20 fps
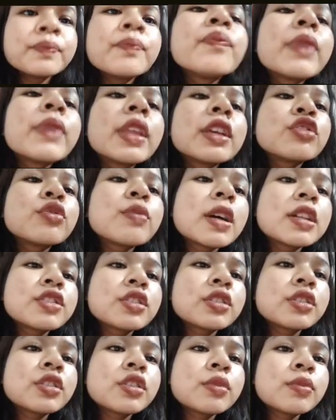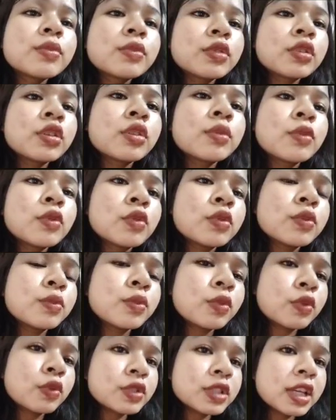Subhash Chandra
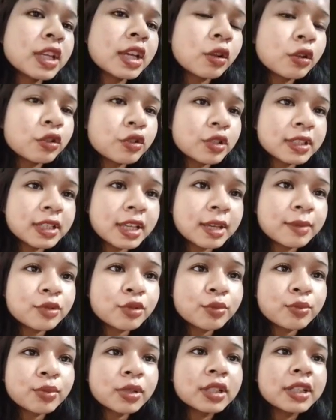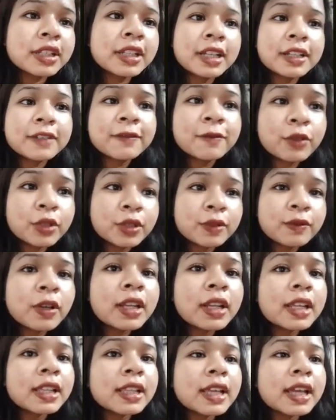Bose, he had also skipped to birth in 1941,
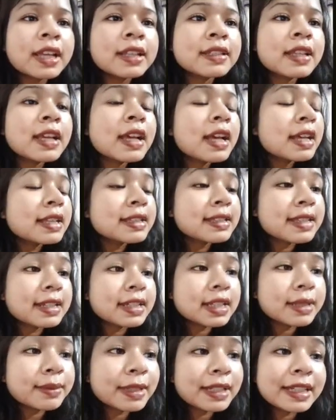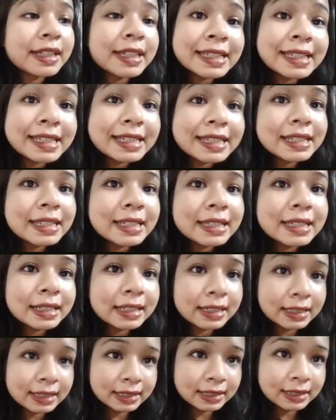and they had set up an Indian
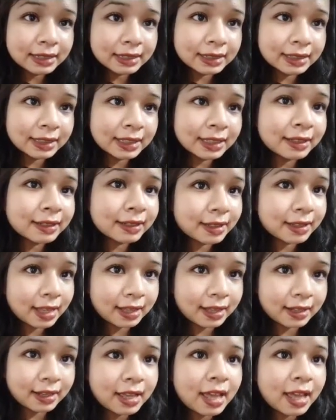legal league there,